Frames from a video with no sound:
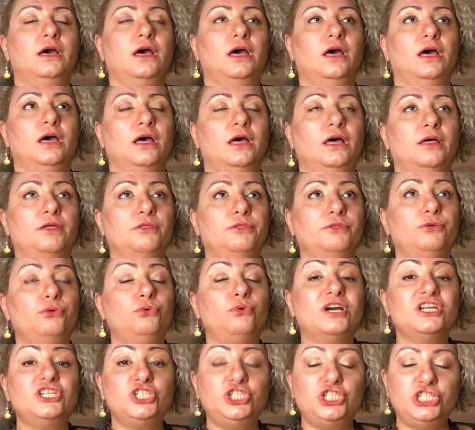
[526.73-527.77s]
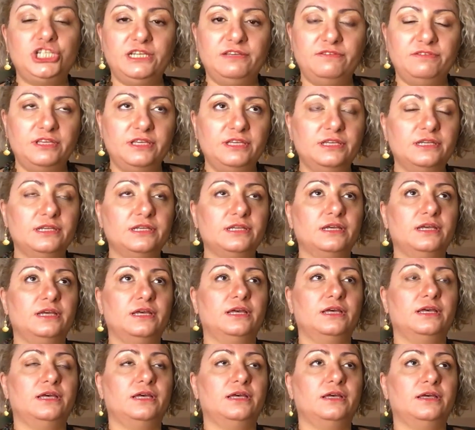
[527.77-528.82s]
Uh, through achieving
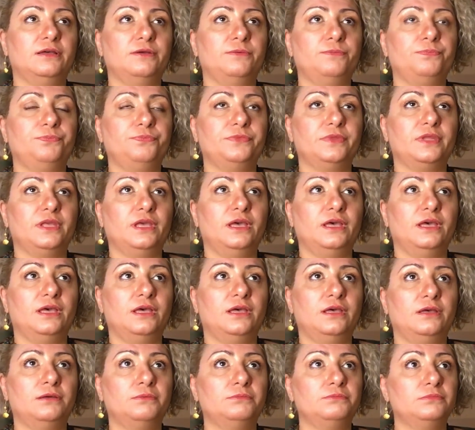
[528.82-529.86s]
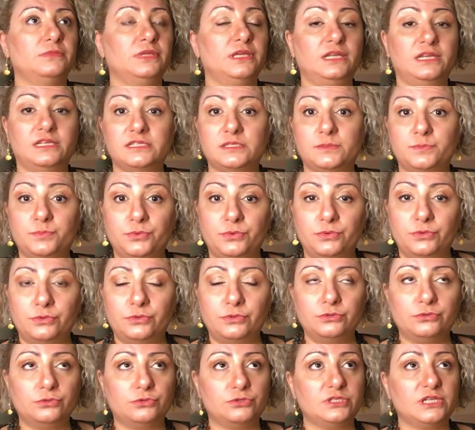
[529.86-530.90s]
um, um, in a
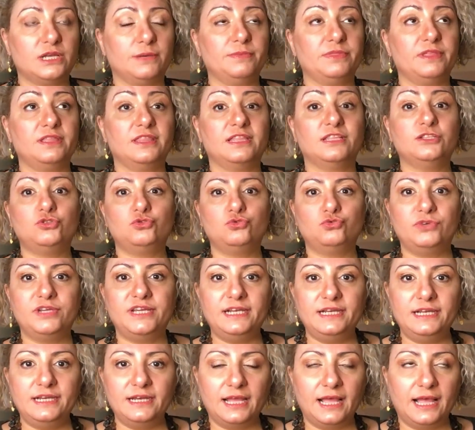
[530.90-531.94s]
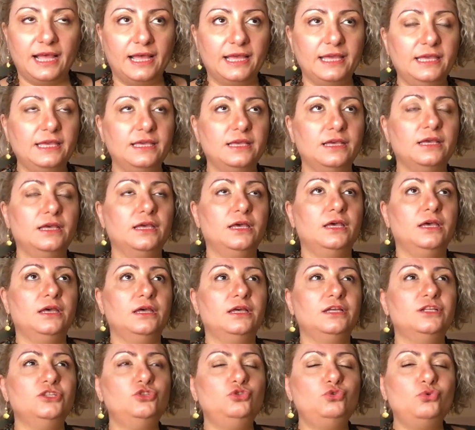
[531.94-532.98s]
sport or something that you really like,
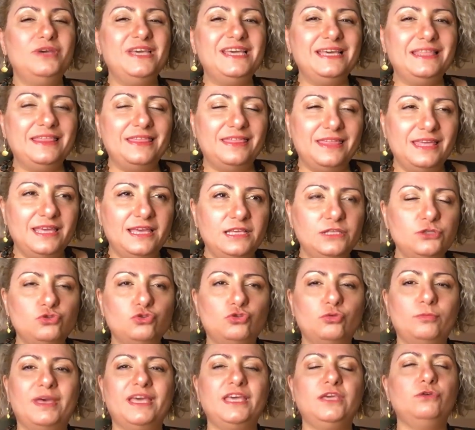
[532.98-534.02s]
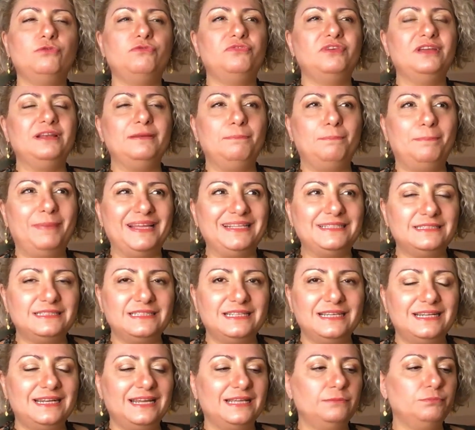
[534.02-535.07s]
doing things to make you feel
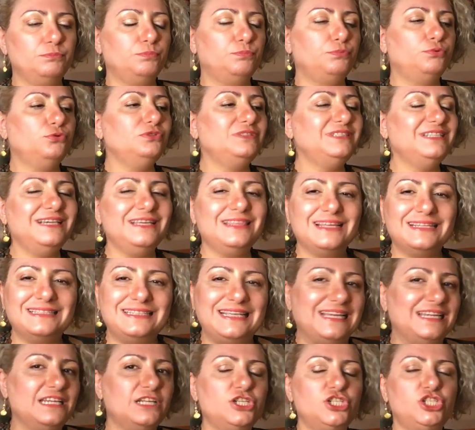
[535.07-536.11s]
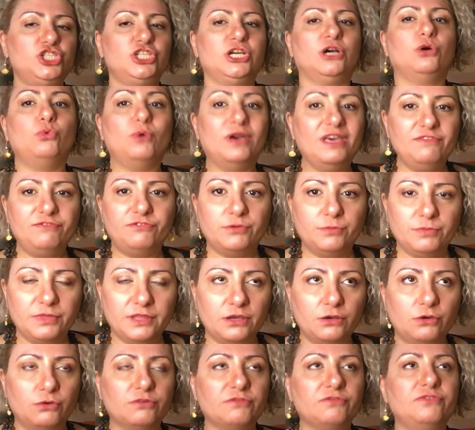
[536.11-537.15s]
better and putting that energy away from
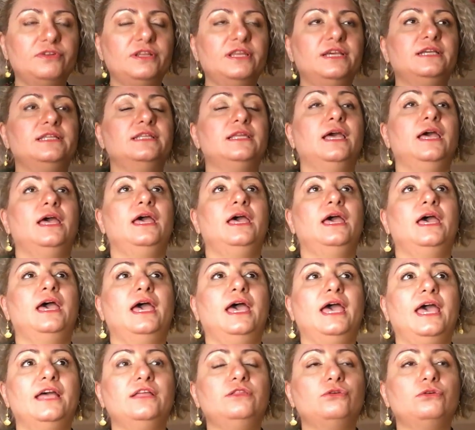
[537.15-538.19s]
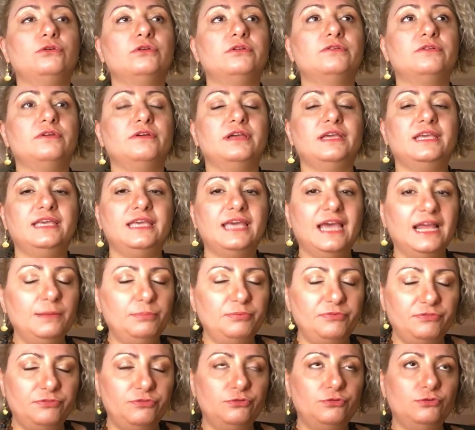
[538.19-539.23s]
the conflict and on
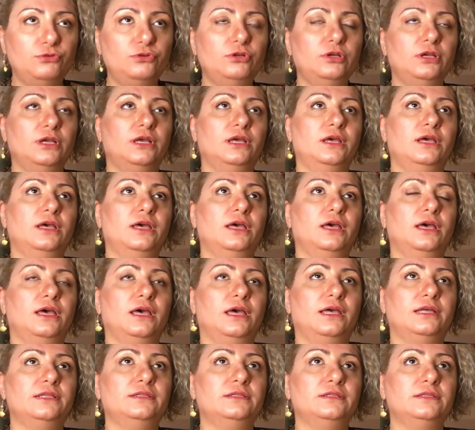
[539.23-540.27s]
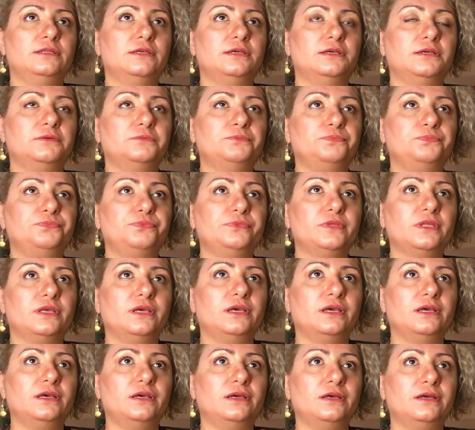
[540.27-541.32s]
helpful and um,
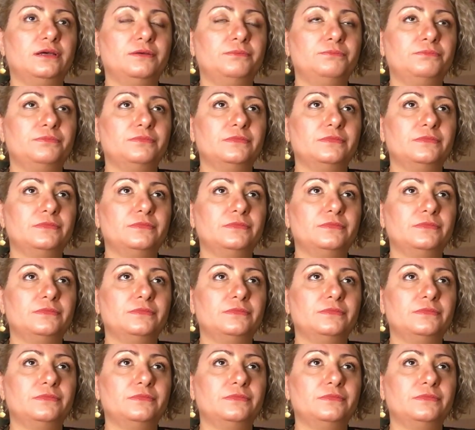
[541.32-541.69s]
uh,